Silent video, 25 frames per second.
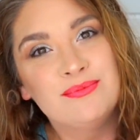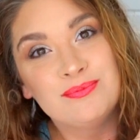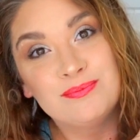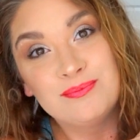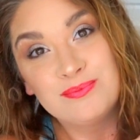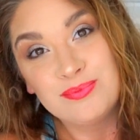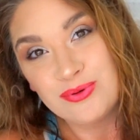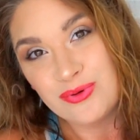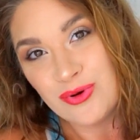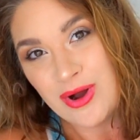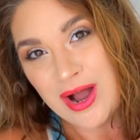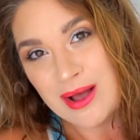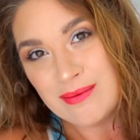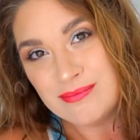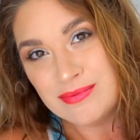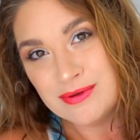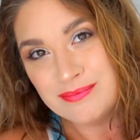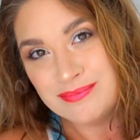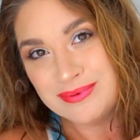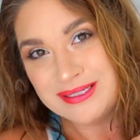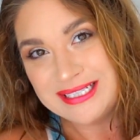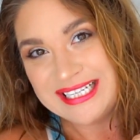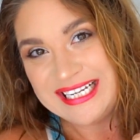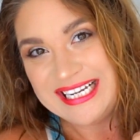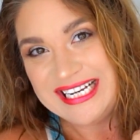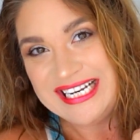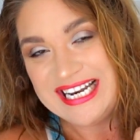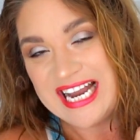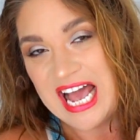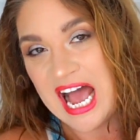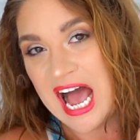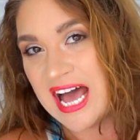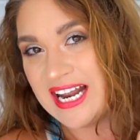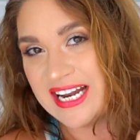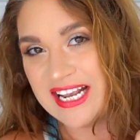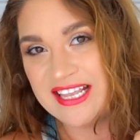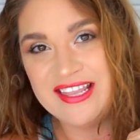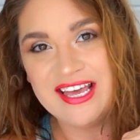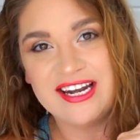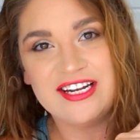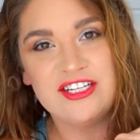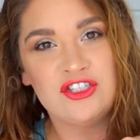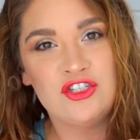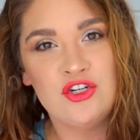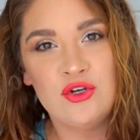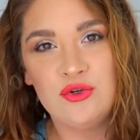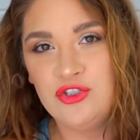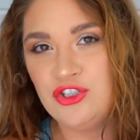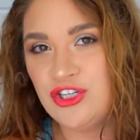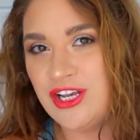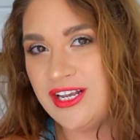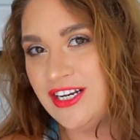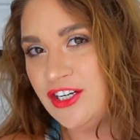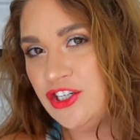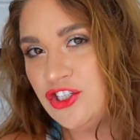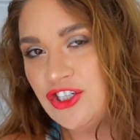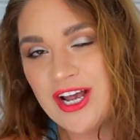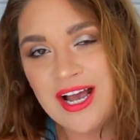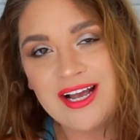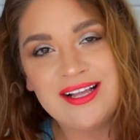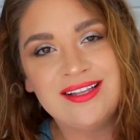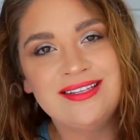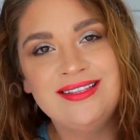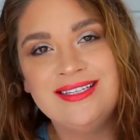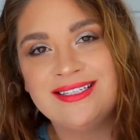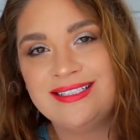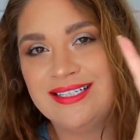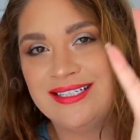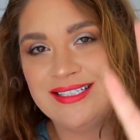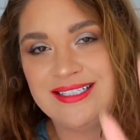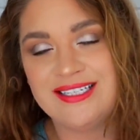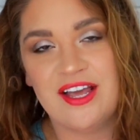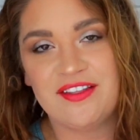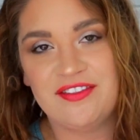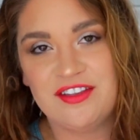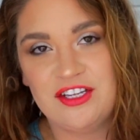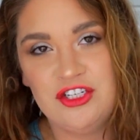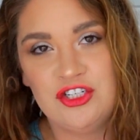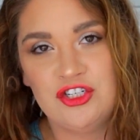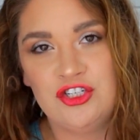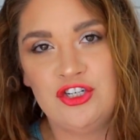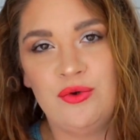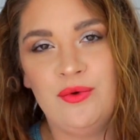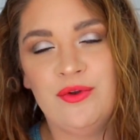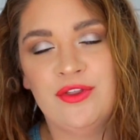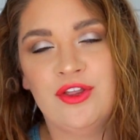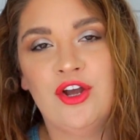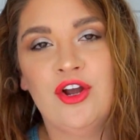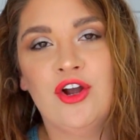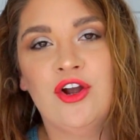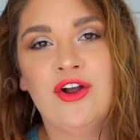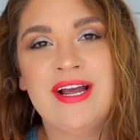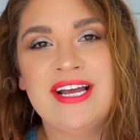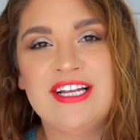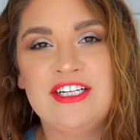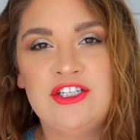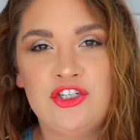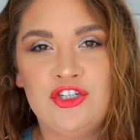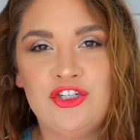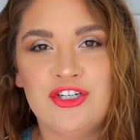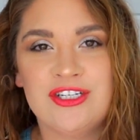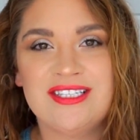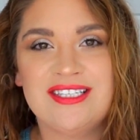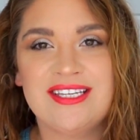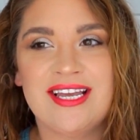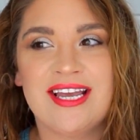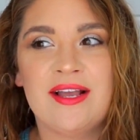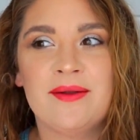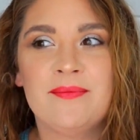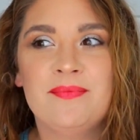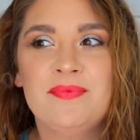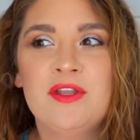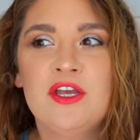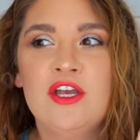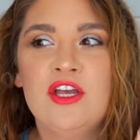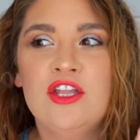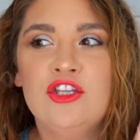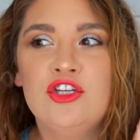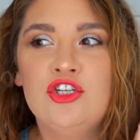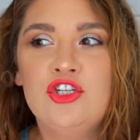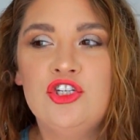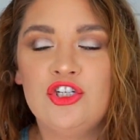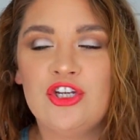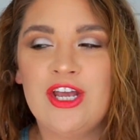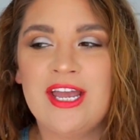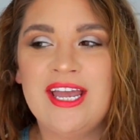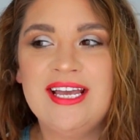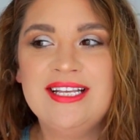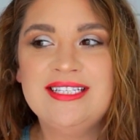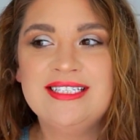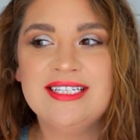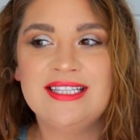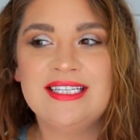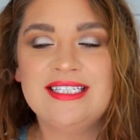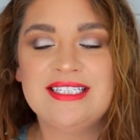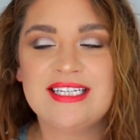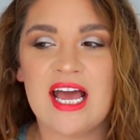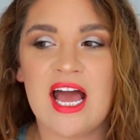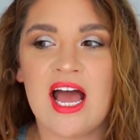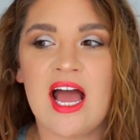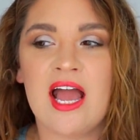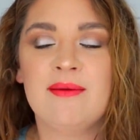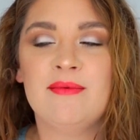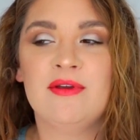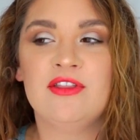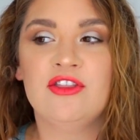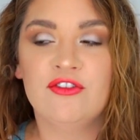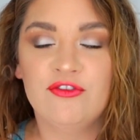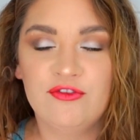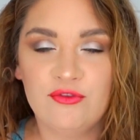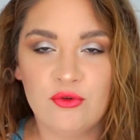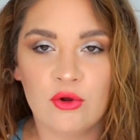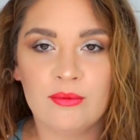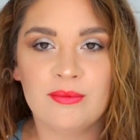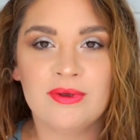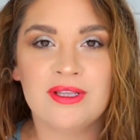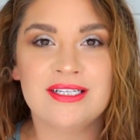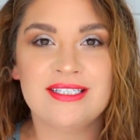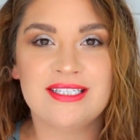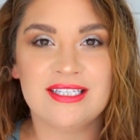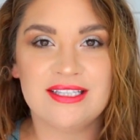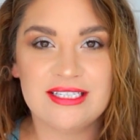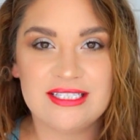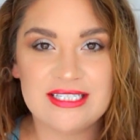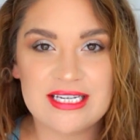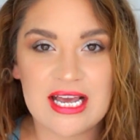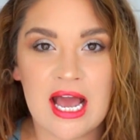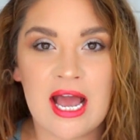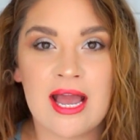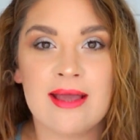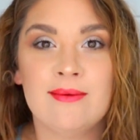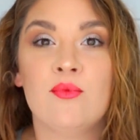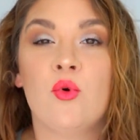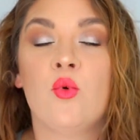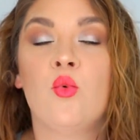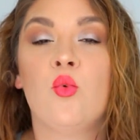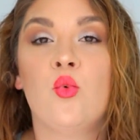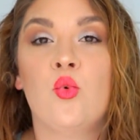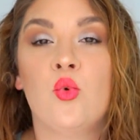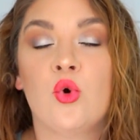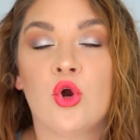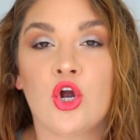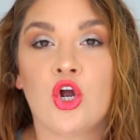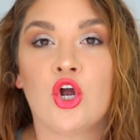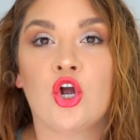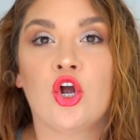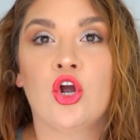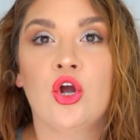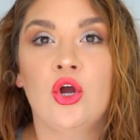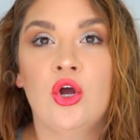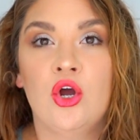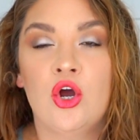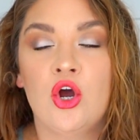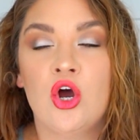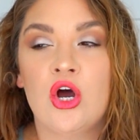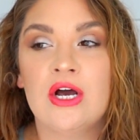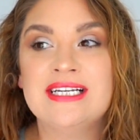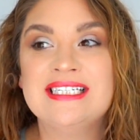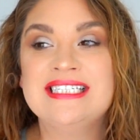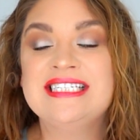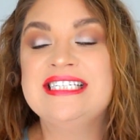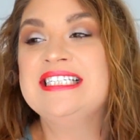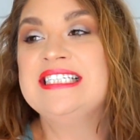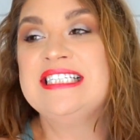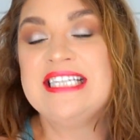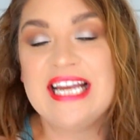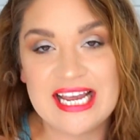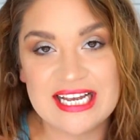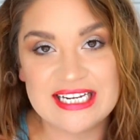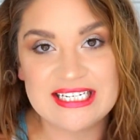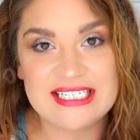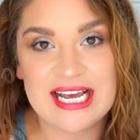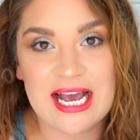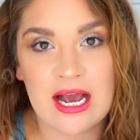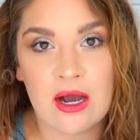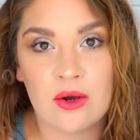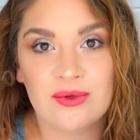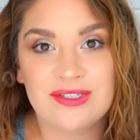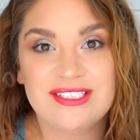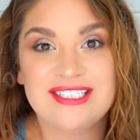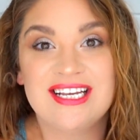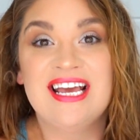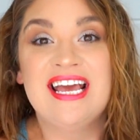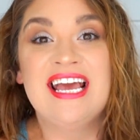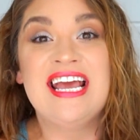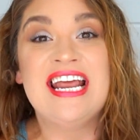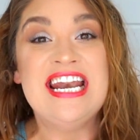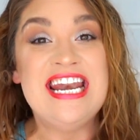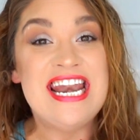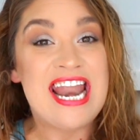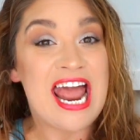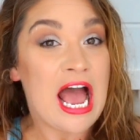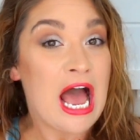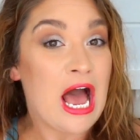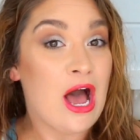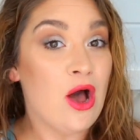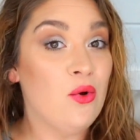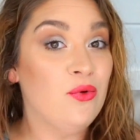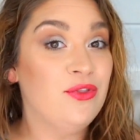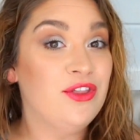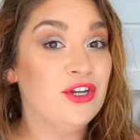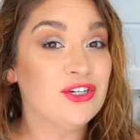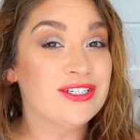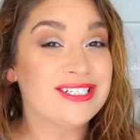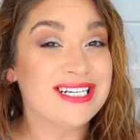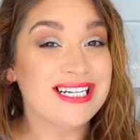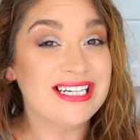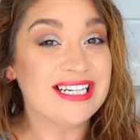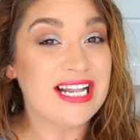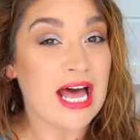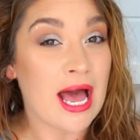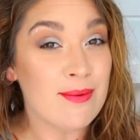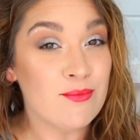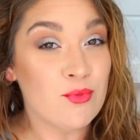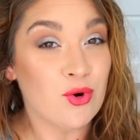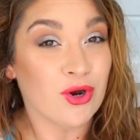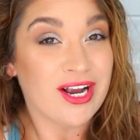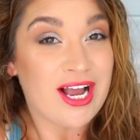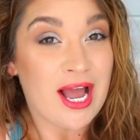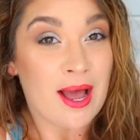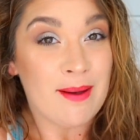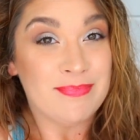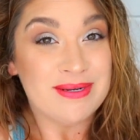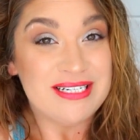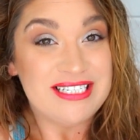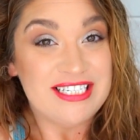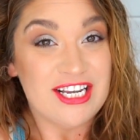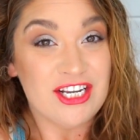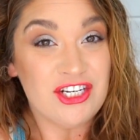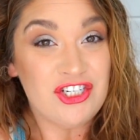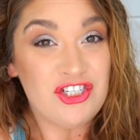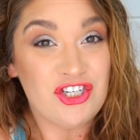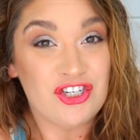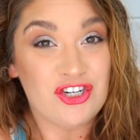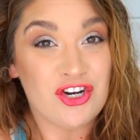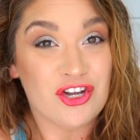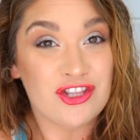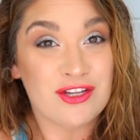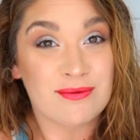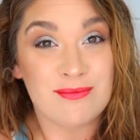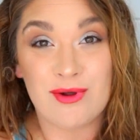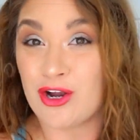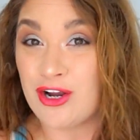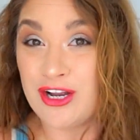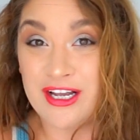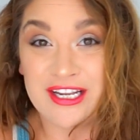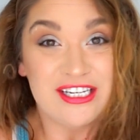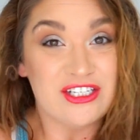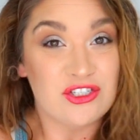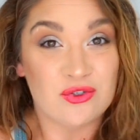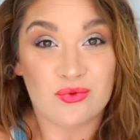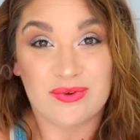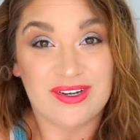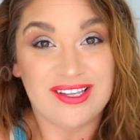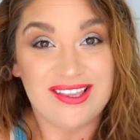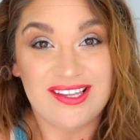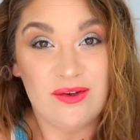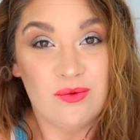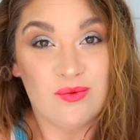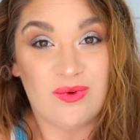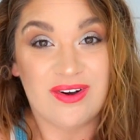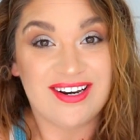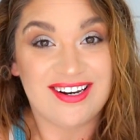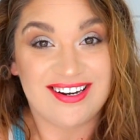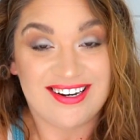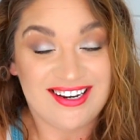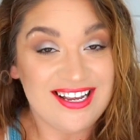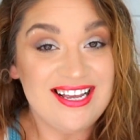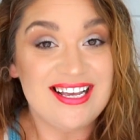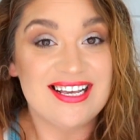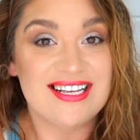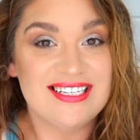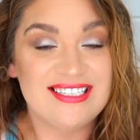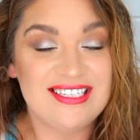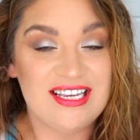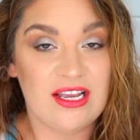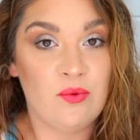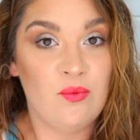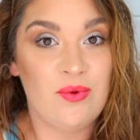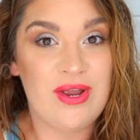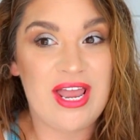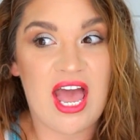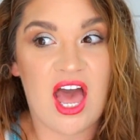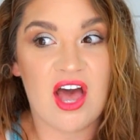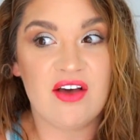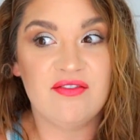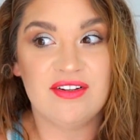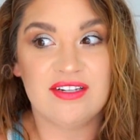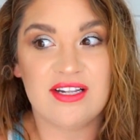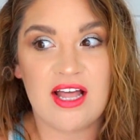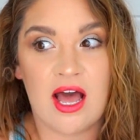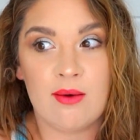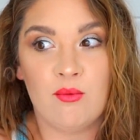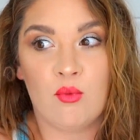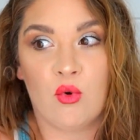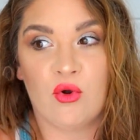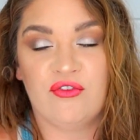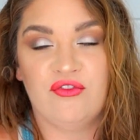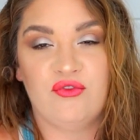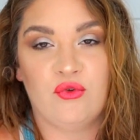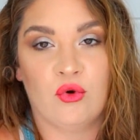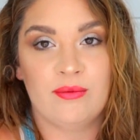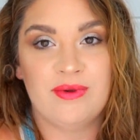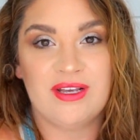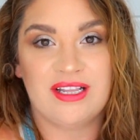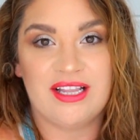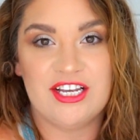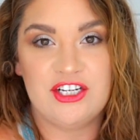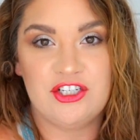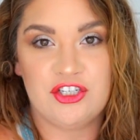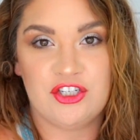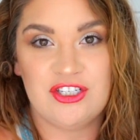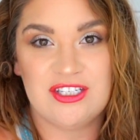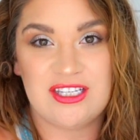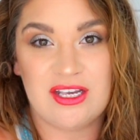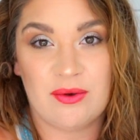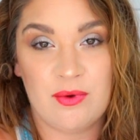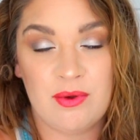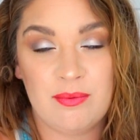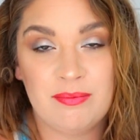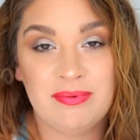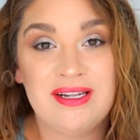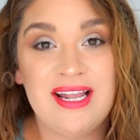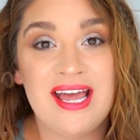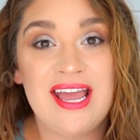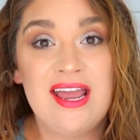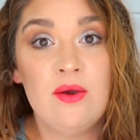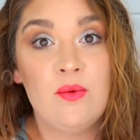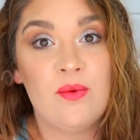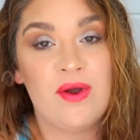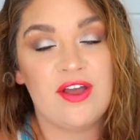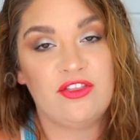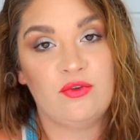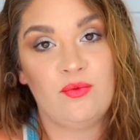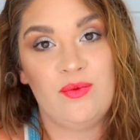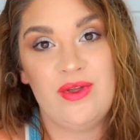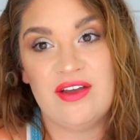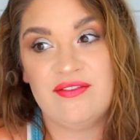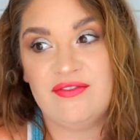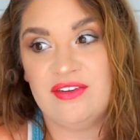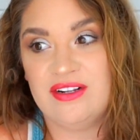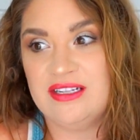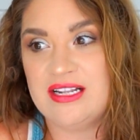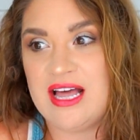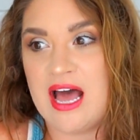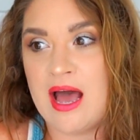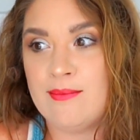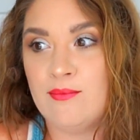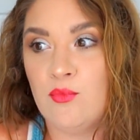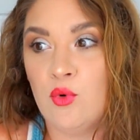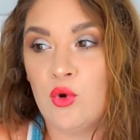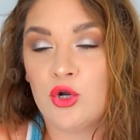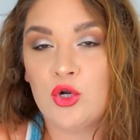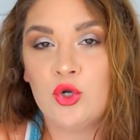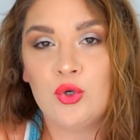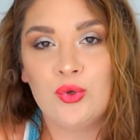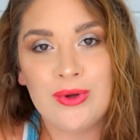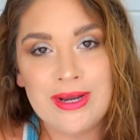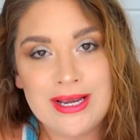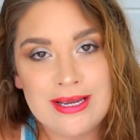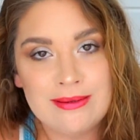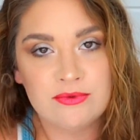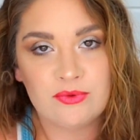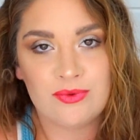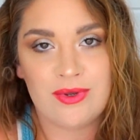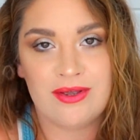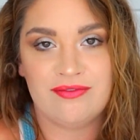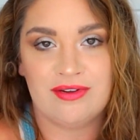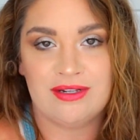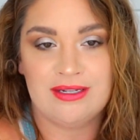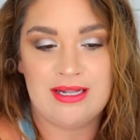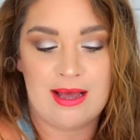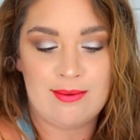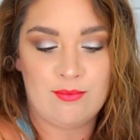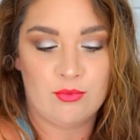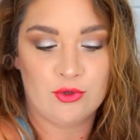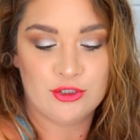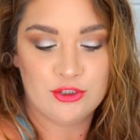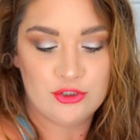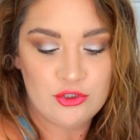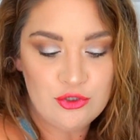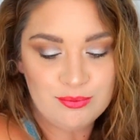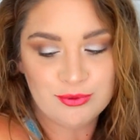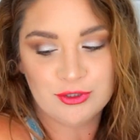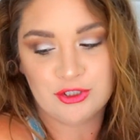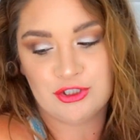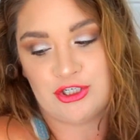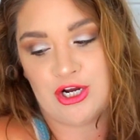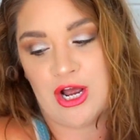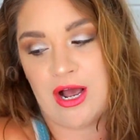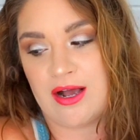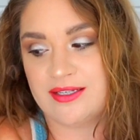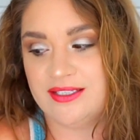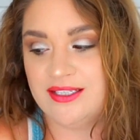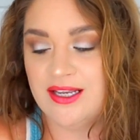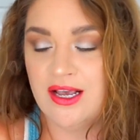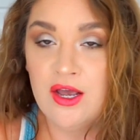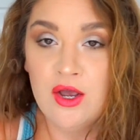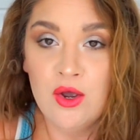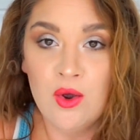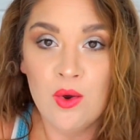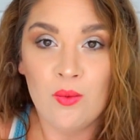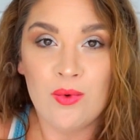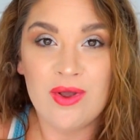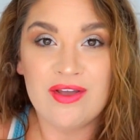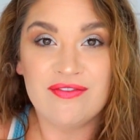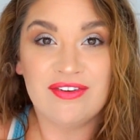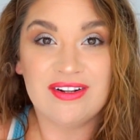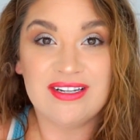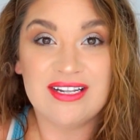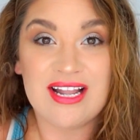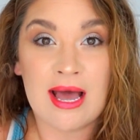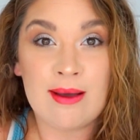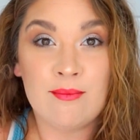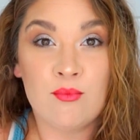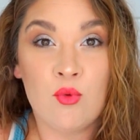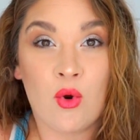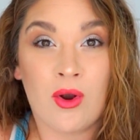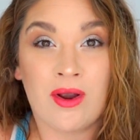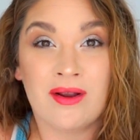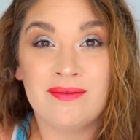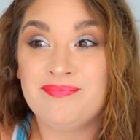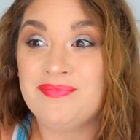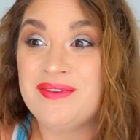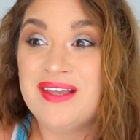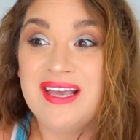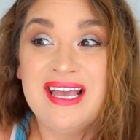Probably not. And that is no shade at Jaclyn. This has nothing to do with her. It's just like the shades at the time and the formulas at the time were standout. Now there's a lot more competition on the market is really what it is, and we have a lot more formulations that we play with. We have a lot more creams, we have a lot more super shocks, we have a lot more